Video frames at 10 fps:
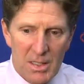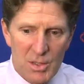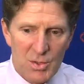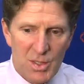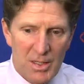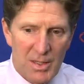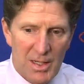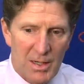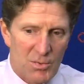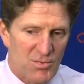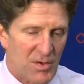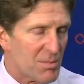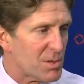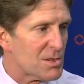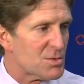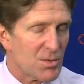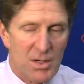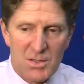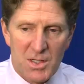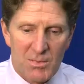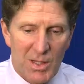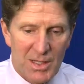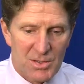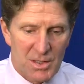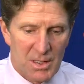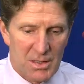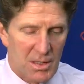And saying that, I was very pleased with our team last night